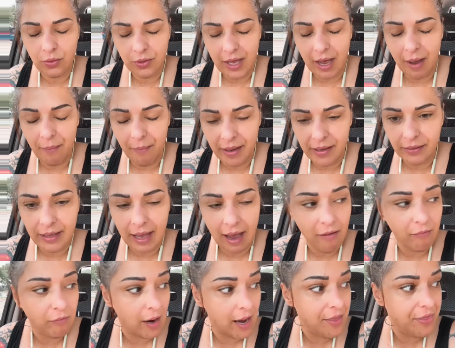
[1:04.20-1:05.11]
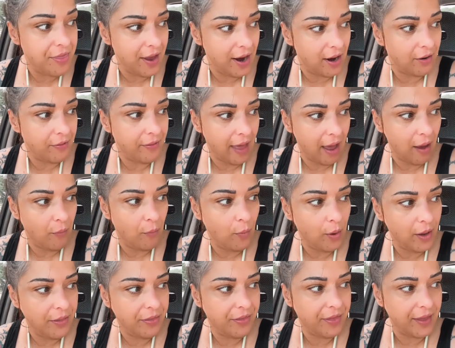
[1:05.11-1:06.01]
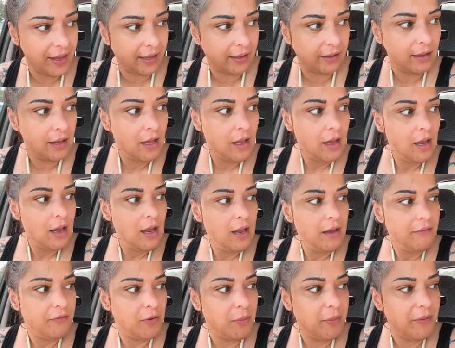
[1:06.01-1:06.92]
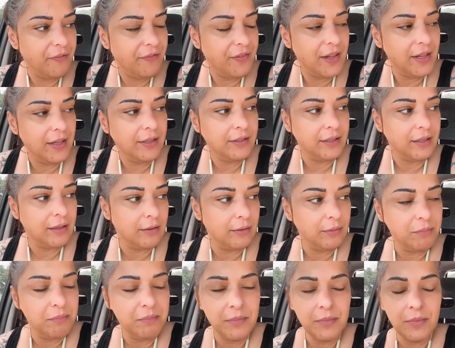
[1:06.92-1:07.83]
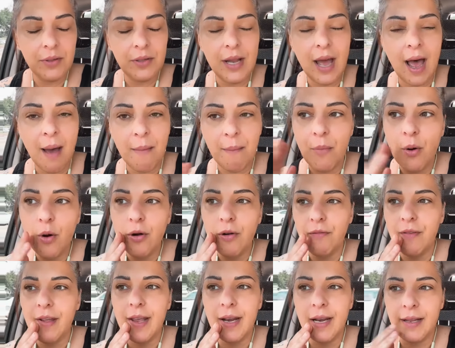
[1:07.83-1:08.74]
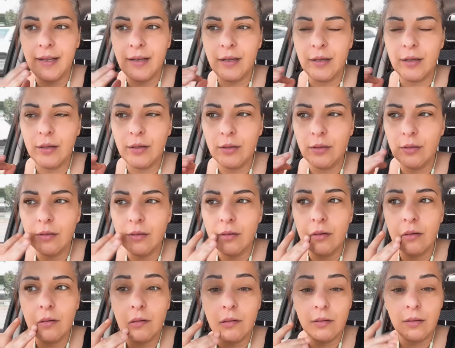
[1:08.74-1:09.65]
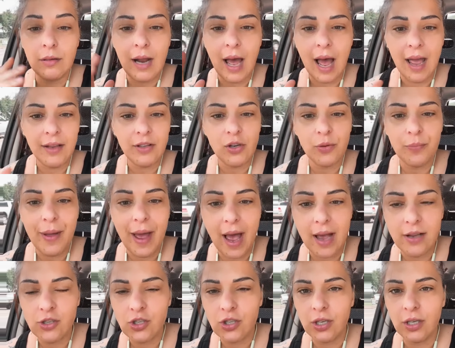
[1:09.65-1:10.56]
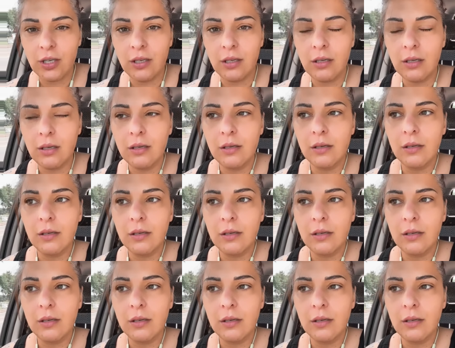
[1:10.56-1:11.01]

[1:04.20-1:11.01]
that right there, that one thing. If you've been feeling not motivated, not in your passion,